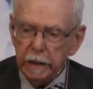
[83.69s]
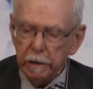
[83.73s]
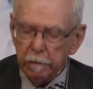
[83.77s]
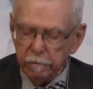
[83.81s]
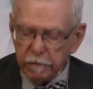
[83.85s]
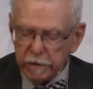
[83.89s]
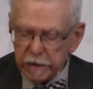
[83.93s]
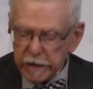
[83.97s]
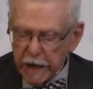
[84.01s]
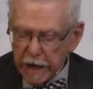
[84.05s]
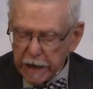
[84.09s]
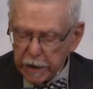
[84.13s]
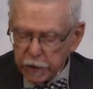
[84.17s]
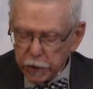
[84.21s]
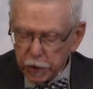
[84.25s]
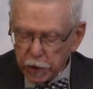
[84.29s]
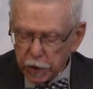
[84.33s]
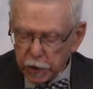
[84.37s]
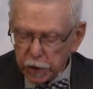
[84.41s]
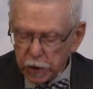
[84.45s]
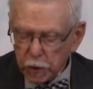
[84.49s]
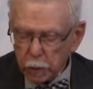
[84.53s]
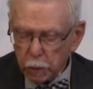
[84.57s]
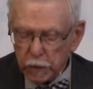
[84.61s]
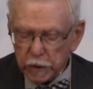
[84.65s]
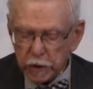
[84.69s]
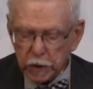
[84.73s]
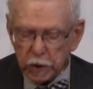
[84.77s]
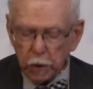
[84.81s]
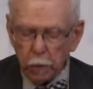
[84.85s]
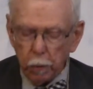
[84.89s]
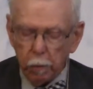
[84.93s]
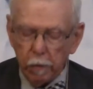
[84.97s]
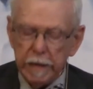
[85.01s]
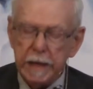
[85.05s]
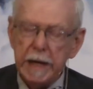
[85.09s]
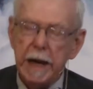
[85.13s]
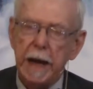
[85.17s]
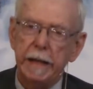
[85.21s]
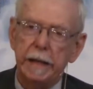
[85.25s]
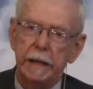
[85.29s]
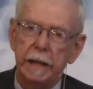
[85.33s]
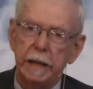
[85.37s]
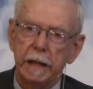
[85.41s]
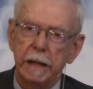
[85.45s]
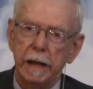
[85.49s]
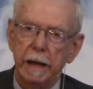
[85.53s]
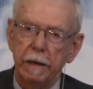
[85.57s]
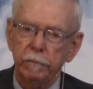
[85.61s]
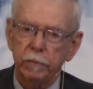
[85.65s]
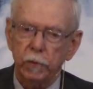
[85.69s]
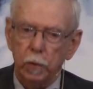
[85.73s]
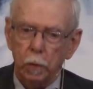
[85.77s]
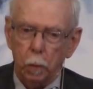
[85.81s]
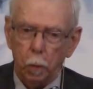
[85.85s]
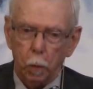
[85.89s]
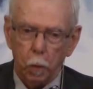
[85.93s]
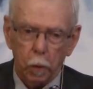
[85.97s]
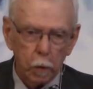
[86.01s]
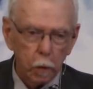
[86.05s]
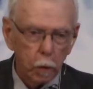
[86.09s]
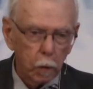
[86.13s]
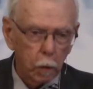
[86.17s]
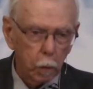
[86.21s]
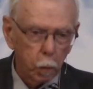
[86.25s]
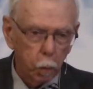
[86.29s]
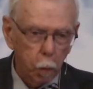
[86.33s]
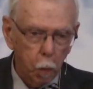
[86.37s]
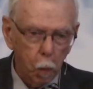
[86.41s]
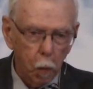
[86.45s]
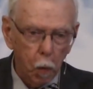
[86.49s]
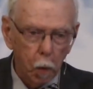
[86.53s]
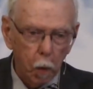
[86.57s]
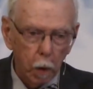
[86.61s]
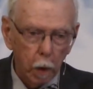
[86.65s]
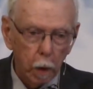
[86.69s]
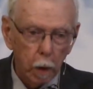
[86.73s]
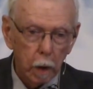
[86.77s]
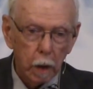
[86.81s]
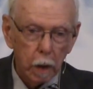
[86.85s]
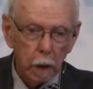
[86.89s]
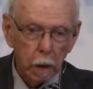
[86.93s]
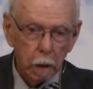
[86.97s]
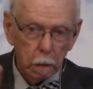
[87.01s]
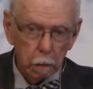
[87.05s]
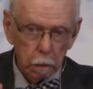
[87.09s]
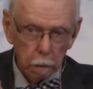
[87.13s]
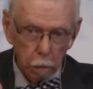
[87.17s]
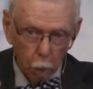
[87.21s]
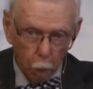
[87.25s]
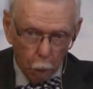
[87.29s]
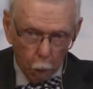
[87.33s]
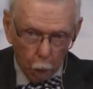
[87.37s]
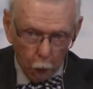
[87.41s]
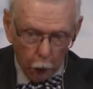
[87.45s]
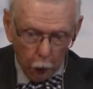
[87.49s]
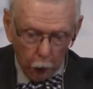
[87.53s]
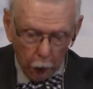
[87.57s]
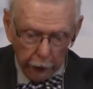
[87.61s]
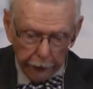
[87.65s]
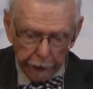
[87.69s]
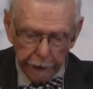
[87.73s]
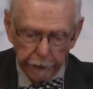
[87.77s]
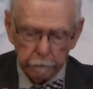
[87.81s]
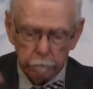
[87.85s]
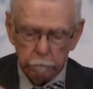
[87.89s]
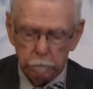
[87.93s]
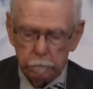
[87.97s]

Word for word: of Nations was created after World War I.